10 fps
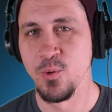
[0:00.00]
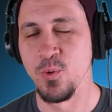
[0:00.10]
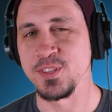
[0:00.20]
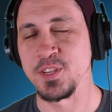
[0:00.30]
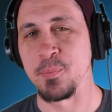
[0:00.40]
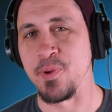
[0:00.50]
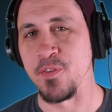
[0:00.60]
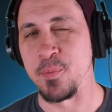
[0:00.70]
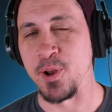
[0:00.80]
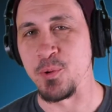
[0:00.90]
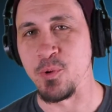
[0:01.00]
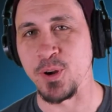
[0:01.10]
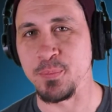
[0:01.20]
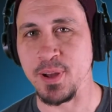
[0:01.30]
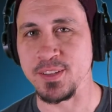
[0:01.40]
What's up, everybody?
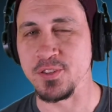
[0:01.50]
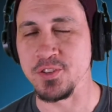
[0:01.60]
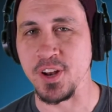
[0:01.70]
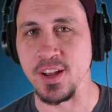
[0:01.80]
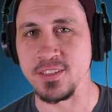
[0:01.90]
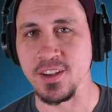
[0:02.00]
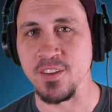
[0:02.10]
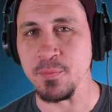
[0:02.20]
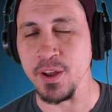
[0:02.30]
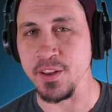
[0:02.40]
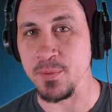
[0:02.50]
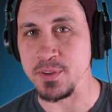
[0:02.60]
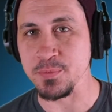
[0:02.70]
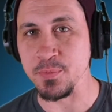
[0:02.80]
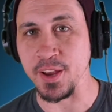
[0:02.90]
Welcome back to Jedi Jive. My name
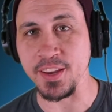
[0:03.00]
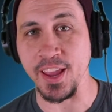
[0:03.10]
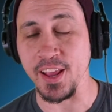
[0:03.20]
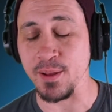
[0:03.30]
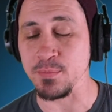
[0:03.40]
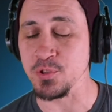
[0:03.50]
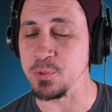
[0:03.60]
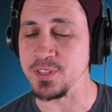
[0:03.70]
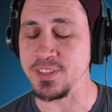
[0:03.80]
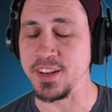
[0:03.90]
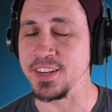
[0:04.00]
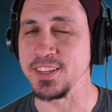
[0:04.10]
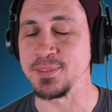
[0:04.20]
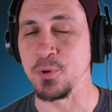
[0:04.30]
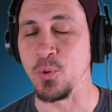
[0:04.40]
is Mike, and I'm super excited
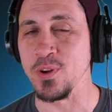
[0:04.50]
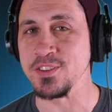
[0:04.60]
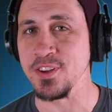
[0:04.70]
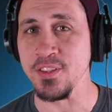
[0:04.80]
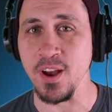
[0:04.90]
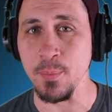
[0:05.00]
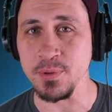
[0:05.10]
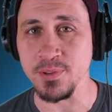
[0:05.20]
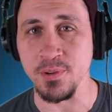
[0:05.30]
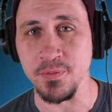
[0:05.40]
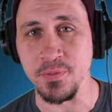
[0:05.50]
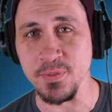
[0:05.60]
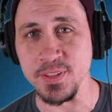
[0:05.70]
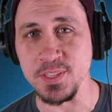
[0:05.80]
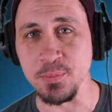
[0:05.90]
because I'm going to watch another episode of
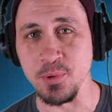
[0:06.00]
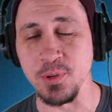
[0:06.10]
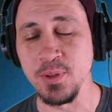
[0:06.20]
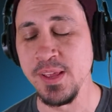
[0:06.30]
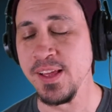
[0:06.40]
Invincible.